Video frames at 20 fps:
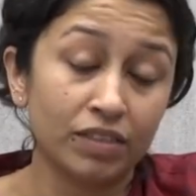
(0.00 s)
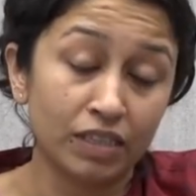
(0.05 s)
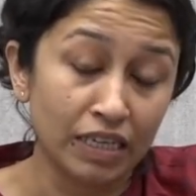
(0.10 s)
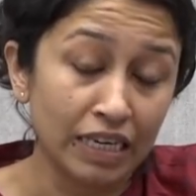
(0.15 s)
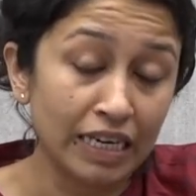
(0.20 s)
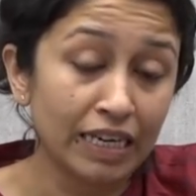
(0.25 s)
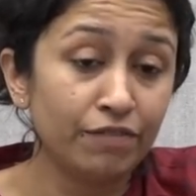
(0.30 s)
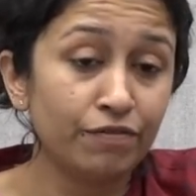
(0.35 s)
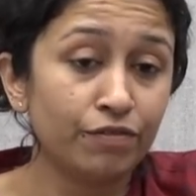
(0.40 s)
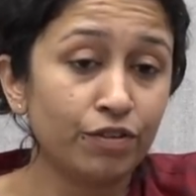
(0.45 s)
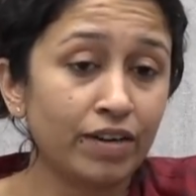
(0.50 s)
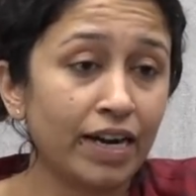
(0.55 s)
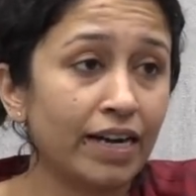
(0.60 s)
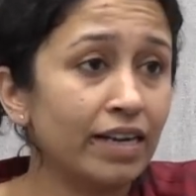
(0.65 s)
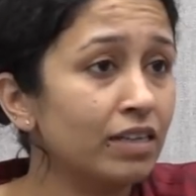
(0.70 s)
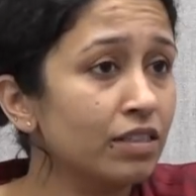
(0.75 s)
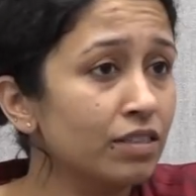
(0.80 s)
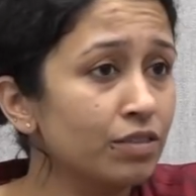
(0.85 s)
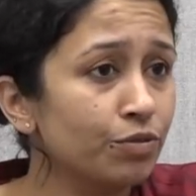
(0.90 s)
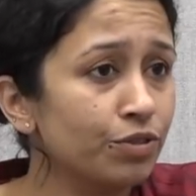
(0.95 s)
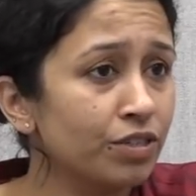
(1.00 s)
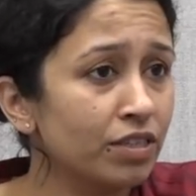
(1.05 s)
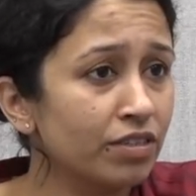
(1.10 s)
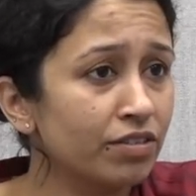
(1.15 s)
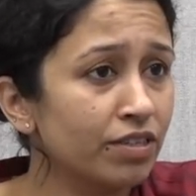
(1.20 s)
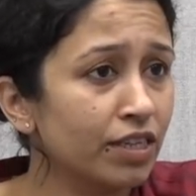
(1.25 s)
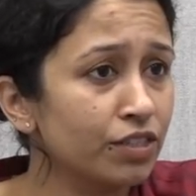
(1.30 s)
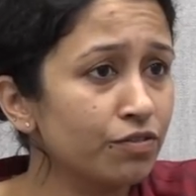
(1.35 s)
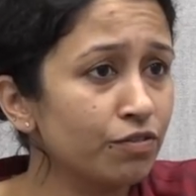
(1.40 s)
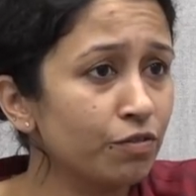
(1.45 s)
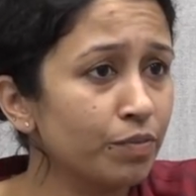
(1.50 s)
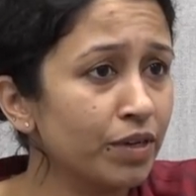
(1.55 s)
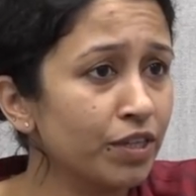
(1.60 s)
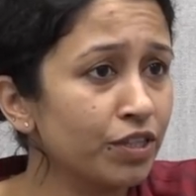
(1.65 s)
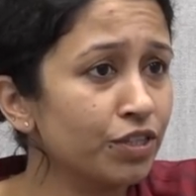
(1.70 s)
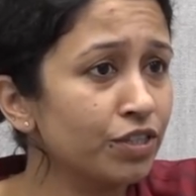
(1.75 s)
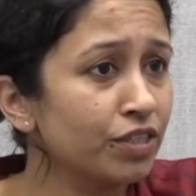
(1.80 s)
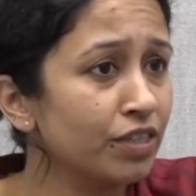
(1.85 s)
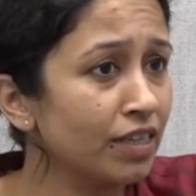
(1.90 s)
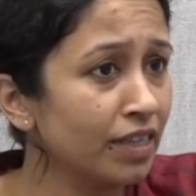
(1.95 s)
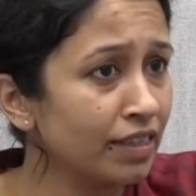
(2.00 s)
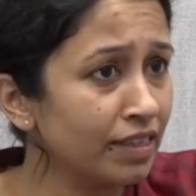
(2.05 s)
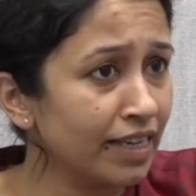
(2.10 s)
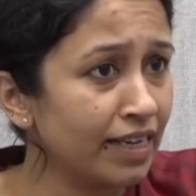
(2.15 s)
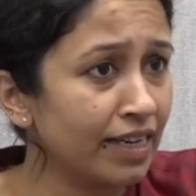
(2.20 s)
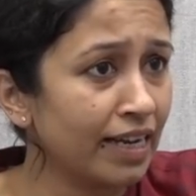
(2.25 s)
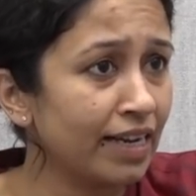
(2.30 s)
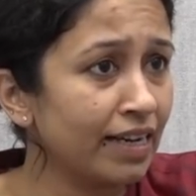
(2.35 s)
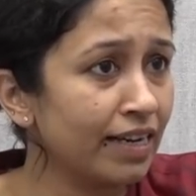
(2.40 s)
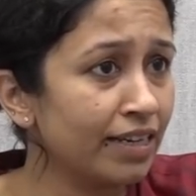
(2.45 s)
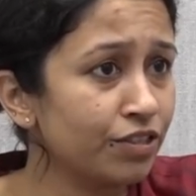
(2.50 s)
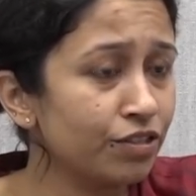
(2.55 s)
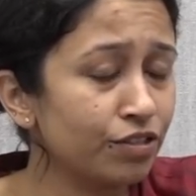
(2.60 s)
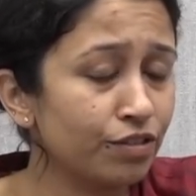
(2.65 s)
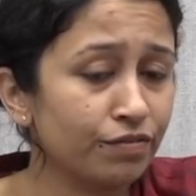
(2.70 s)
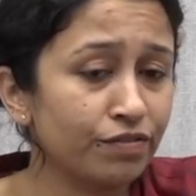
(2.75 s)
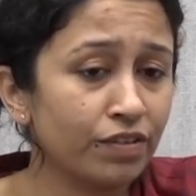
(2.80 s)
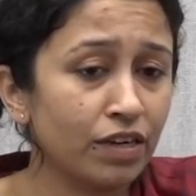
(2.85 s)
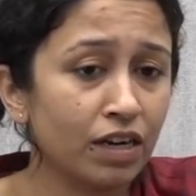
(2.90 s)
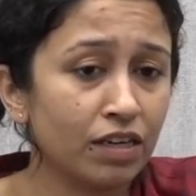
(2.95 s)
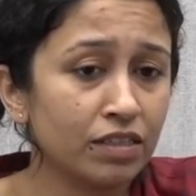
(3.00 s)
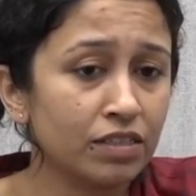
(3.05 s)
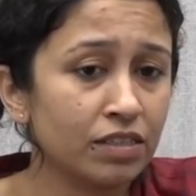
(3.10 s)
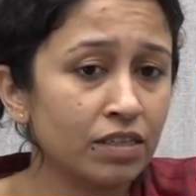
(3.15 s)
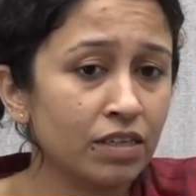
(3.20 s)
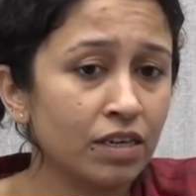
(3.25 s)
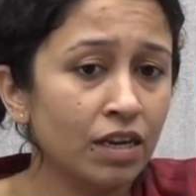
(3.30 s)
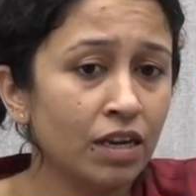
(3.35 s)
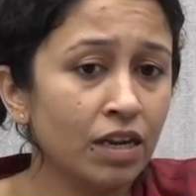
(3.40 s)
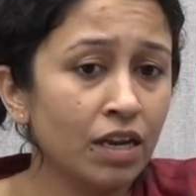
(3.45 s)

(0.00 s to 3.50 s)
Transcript: the need for radical social transformation and the annihilation of caste.